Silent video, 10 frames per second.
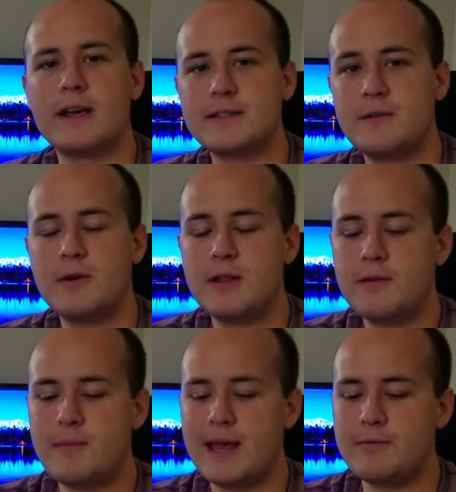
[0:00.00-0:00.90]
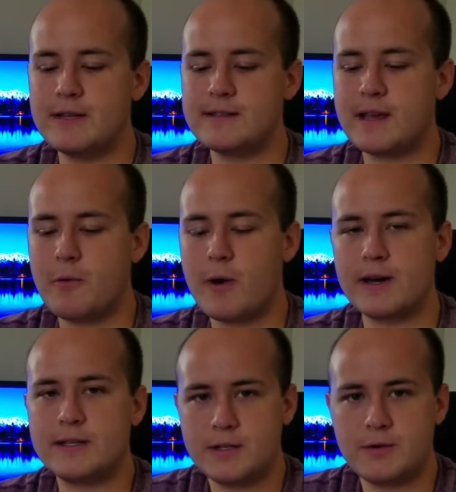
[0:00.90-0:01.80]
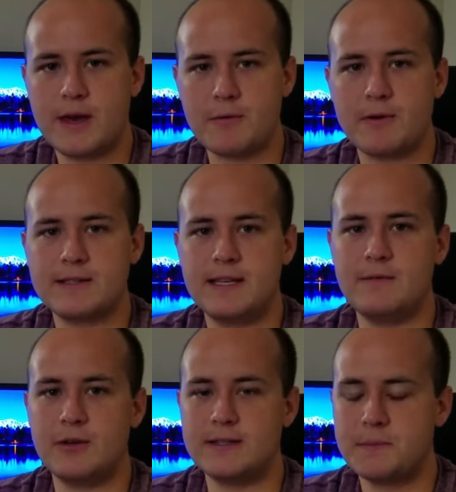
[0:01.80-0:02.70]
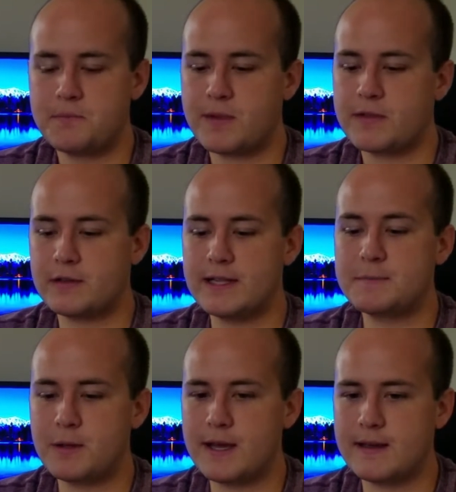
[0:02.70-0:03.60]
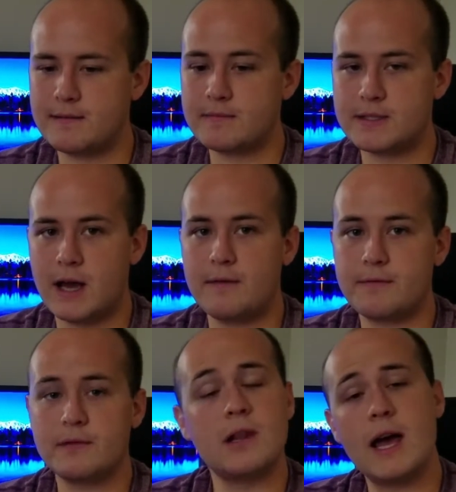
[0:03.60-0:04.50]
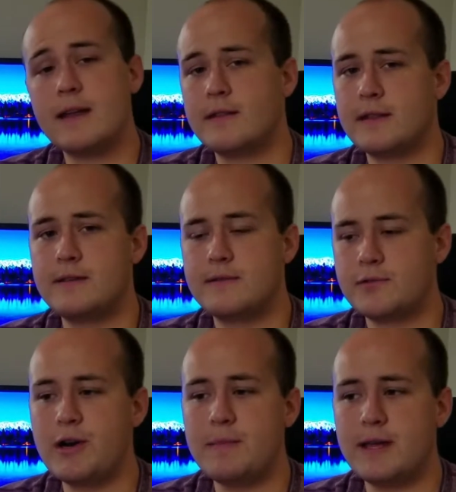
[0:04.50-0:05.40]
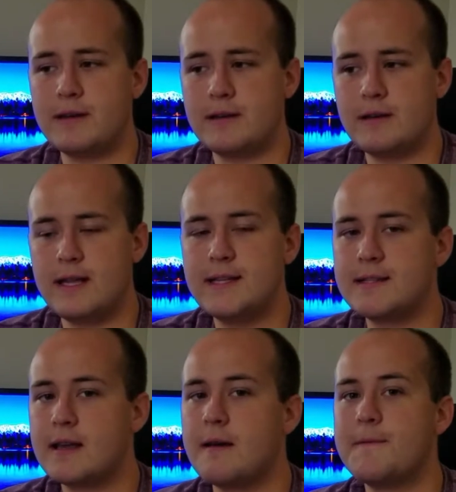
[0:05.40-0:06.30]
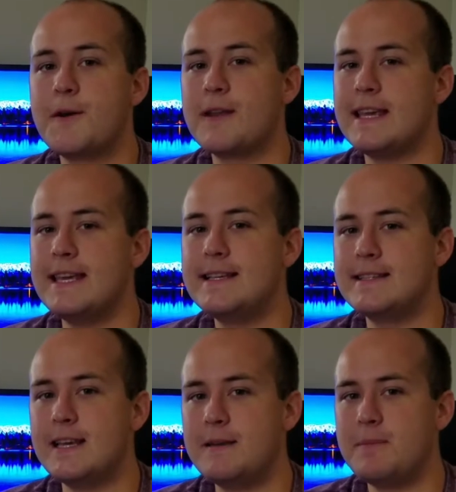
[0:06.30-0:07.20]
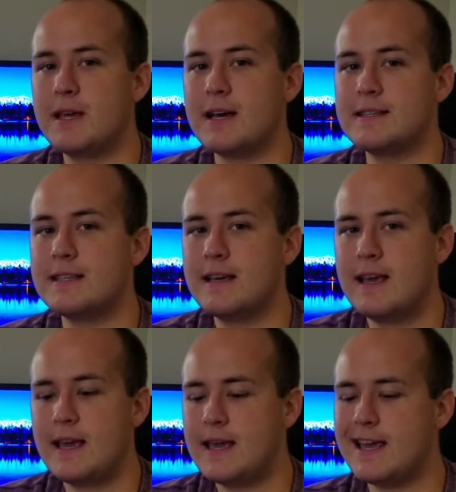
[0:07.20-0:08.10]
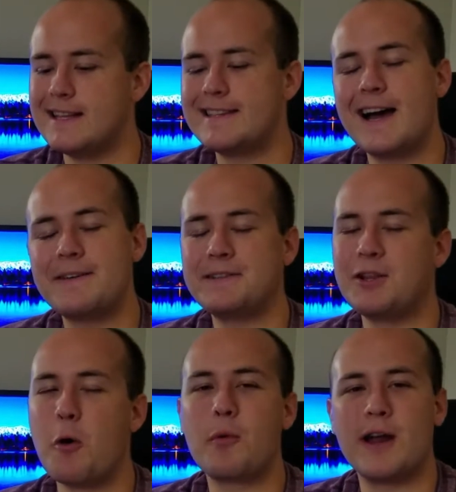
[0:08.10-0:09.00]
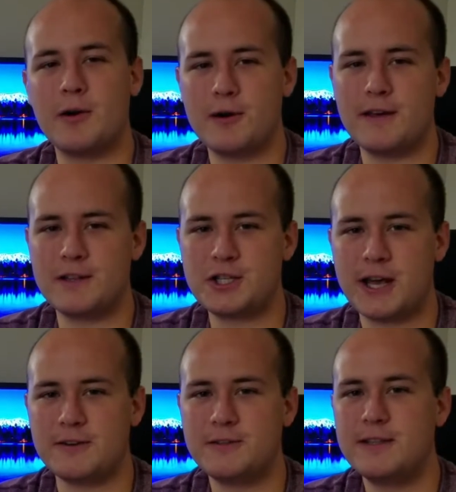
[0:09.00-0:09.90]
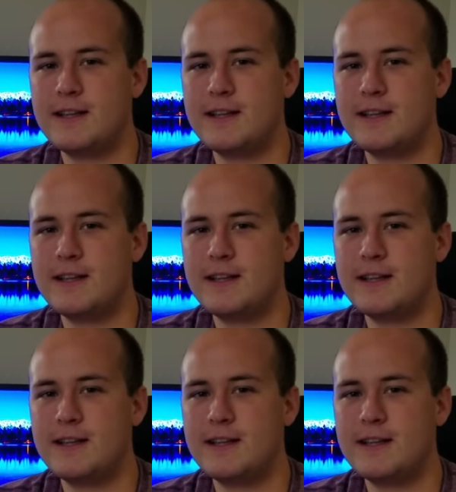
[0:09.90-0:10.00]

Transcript: Because one of the main reasons I wanted to do that with Resident Evil is the Let's Play stuff, like streaming, needs to come very easy because it's kind of a low priority on the channel.